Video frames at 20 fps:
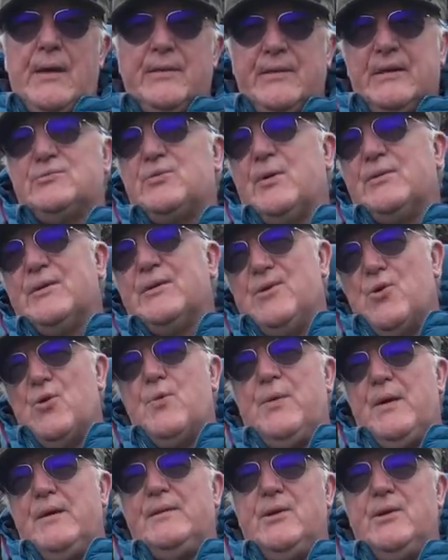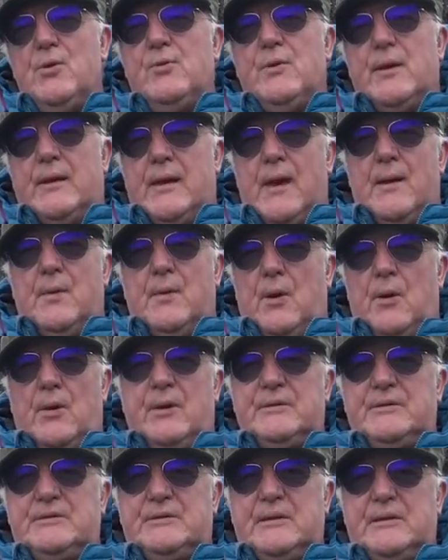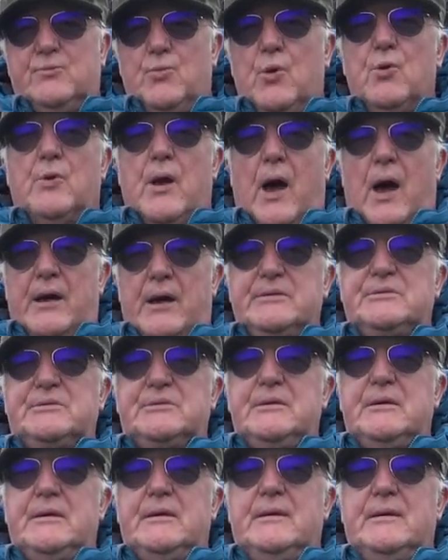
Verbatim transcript: That's why the European Union came along and said, "Whoa, guys.